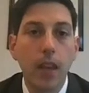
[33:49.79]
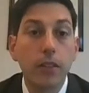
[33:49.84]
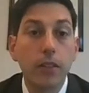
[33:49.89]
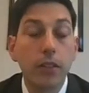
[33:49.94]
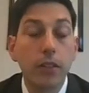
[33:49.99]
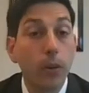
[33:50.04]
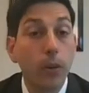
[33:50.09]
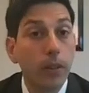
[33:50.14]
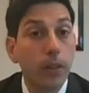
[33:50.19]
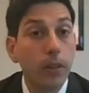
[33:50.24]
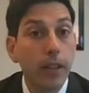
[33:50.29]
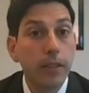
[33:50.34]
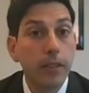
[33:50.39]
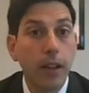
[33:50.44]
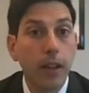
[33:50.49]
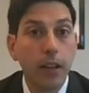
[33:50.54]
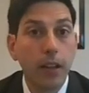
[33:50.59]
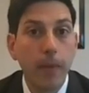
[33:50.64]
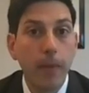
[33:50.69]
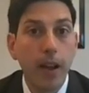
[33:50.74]
So let's
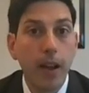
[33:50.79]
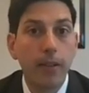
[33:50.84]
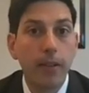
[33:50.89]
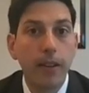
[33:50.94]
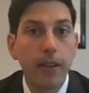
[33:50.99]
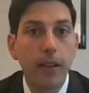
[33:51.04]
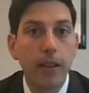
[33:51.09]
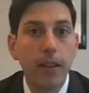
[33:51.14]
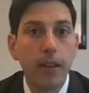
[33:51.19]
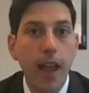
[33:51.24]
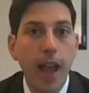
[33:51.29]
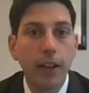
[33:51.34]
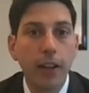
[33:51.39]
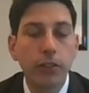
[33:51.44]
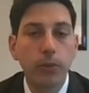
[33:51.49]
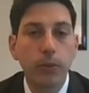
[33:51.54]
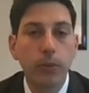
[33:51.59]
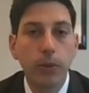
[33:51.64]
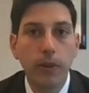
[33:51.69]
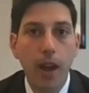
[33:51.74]
talk about
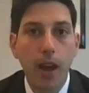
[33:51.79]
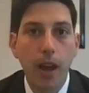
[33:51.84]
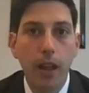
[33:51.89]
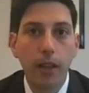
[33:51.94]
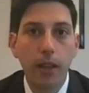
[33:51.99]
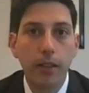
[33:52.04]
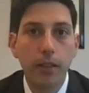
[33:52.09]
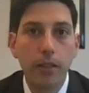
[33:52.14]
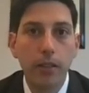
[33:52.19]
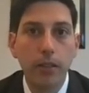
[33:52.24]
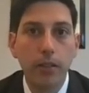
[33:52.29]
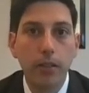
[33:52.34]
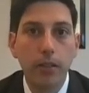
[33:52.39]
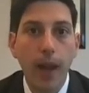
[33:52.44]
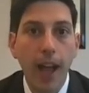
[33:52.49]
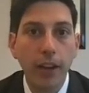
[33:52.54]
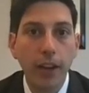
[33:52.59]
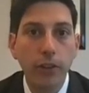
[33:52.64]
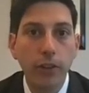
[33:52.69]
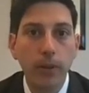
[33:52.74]
actual knowledge. So
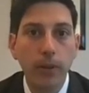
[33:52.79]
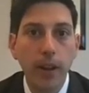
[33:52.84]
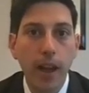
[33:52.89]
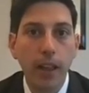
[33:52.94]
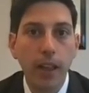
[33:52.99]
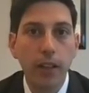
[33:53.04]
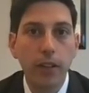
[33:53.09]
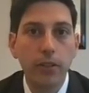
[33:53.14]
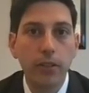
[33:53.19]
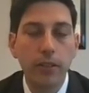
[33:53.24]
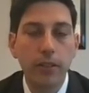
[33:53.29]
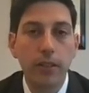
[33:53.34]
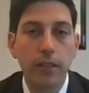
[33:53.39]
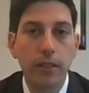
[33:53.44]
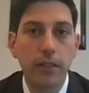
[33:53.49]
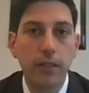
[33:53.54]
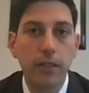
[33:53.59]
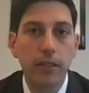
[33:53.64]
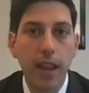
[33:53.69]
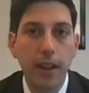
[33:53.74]
actual knowledge is
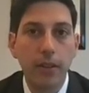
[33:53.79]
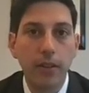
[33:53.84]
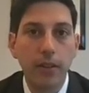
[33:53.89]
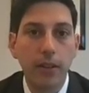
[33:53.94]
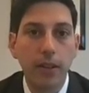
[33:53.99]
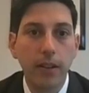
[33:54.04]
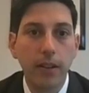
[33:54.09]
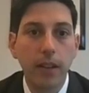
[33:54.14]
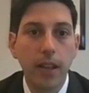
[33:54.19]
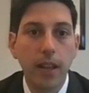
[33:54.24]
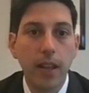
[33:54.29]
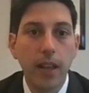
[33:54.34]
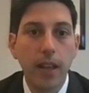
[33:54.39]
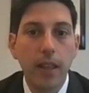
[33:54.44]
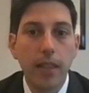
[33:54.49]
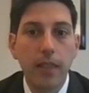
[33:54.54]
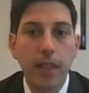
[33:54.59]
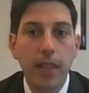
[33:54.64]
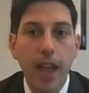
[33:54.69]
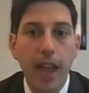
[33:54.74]
the standard
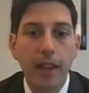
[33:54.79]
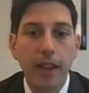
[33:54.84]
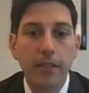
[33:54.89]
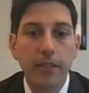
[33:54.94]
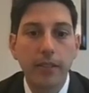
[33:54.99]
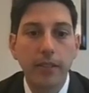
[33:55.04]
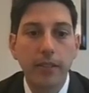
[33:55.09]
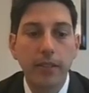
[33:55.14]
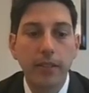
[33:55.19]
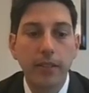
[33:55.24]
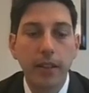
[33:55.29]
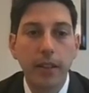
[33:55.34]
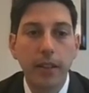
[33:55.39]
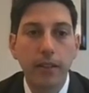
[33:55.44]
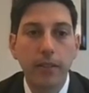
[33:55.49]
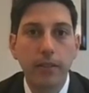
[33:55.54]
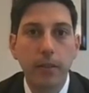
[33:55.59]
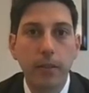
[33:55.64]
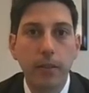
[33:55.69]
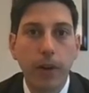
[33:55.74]
that
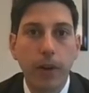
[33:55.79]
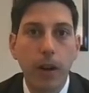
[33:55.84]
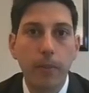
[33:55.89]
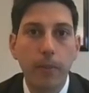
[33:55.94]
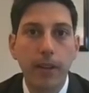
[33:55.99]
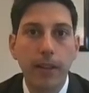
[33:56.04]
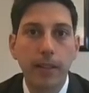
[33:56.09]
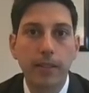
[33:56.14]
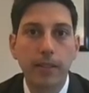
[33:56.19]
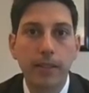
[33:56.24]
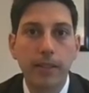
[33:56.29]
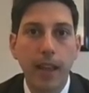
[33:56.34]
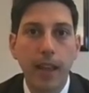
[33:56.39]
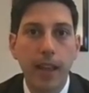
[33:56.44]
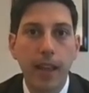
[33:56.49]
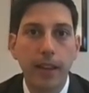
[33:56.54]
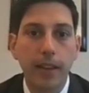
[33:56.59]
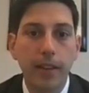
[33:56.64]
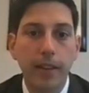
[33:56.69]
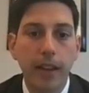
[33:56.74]
the department has
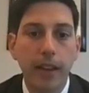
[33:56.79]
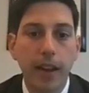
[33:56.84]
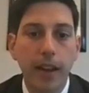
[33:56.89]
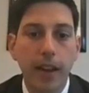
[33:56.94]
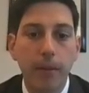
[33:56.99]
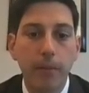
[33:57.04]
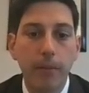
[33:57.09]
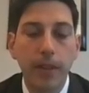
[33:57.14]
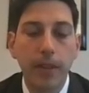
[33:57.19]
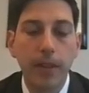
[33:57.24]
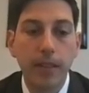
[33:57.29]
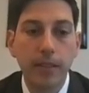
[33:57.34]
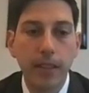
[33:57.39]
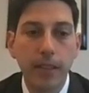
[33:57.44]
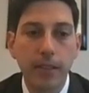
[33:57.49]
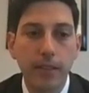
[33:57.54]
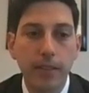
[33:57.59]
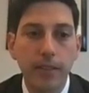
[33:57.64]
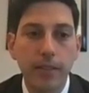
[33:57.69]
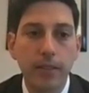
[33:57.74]
said
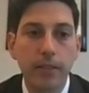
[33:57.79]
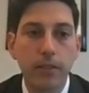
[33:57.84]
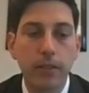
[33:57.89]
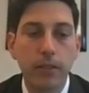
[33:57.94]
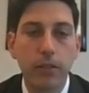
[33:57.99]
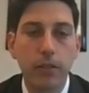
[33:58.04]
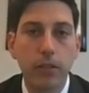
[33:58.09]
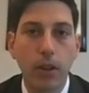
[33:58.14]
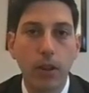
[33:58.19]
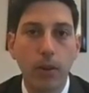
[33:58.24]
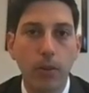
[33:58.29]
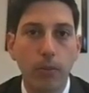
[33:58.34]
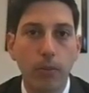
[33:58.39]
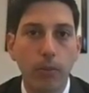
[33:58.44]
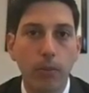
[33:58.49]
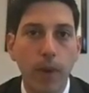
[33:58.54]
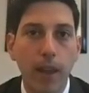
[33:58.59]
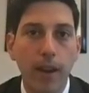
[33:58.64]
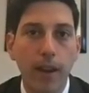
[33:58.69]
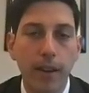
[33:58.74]
exists to show
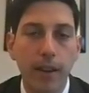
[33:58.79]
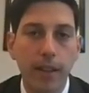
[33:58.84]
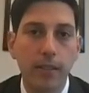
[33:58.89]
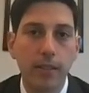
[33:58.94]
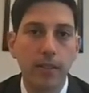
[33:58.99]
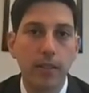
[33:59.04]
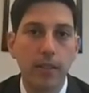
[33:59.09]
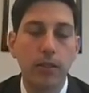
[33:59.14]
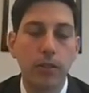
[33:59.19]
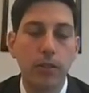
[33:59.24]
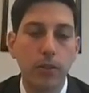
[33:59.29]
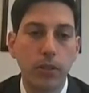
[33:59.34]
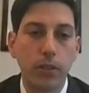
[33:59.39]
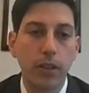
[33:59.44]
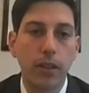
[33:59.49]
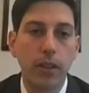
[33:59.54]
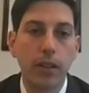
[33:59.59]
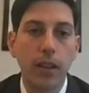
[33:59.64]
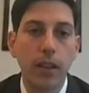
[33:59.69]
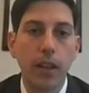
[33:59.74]
when an
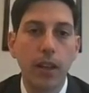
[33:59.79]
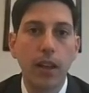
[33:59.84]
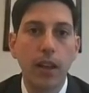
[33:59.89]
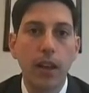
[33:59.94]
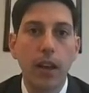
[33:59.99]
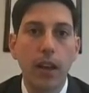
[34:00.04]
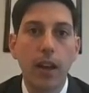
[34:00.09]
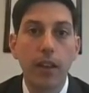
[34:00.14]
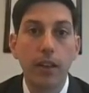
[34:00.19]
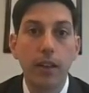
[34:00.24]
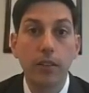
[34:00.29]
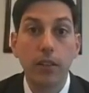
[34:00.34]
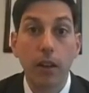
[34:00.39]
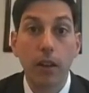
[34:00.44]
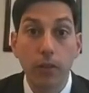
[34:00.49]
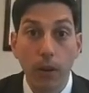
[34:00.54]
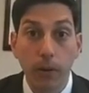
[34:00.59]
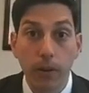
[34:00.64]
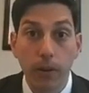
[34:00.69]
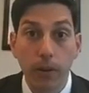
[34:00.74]
institution is
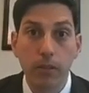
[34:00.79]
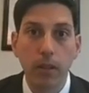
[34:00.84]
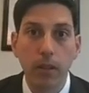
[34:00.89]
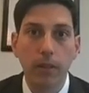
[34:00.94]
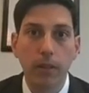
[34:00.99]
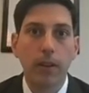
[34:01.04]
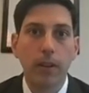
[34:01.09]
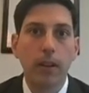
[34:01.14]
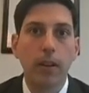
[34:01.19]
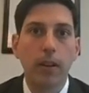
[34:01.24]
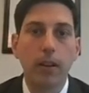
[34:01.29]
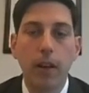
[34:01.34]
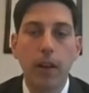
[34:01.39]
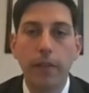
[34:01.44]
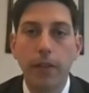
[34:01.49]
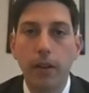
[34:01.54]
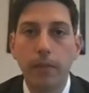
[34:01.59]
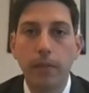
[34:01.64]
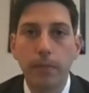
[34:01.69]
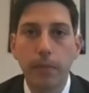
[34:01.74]
on notice of
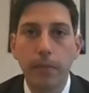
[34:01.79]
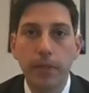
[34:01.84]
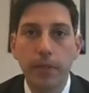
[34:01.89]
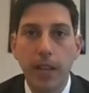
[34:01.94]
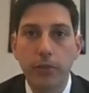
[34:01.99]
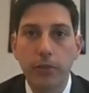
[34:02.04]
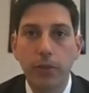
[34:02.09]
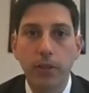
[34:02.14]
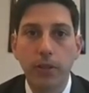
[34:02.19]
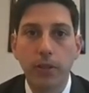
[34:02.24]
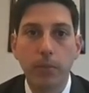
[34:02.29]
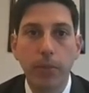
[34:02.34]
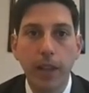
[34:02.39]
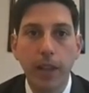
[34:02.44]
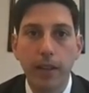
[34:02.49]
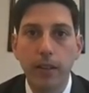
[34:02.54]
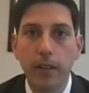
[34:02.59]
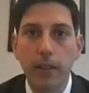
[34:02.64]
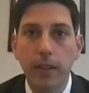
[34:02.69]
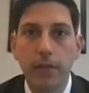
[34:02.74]
a potential
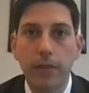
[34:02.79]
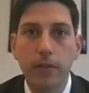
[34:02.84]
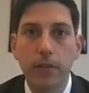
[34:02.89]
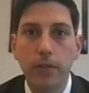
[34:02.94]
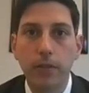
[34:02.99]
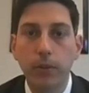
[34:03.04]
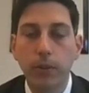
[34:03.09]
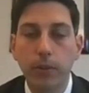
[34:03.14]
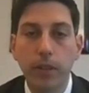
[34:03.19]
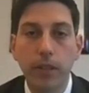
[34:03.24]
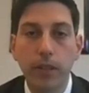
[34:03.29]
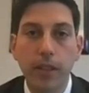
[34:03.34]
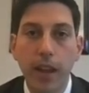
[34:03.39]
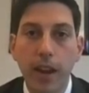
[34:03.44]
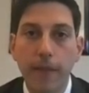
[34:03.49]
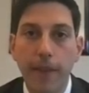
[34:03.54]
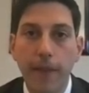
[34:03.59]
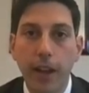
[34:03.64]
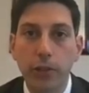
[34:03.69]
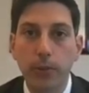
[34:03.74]
complaint. If the school does
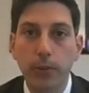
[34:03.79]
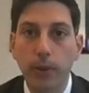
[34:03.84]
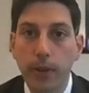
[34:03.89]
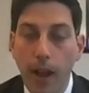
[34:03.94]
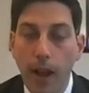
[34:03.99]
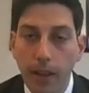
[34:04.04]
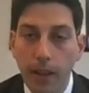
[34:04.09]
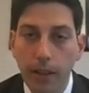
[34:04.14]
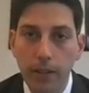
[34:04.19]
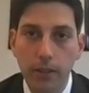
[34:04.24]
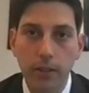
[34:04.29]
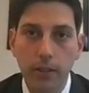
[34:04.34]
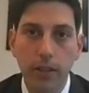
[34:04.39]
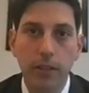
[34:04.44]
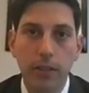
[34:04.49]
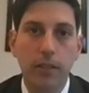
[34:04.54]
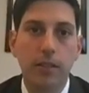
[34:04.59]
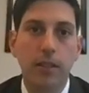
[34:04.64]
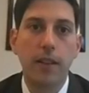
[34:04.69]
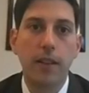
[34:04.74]
not have actual knowledge,
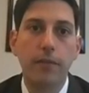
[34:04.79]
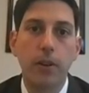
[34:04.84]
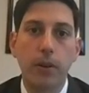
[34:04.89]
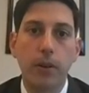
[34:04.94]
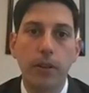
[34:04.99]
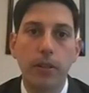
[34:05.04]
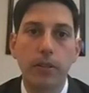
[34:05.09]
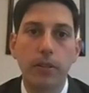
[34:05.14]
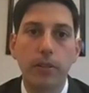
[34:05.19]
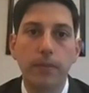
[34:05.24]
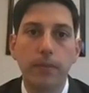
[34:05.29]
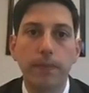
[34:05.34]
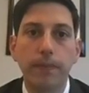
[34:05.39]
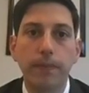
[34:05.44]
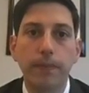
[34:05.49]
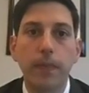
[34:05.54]
it have notice.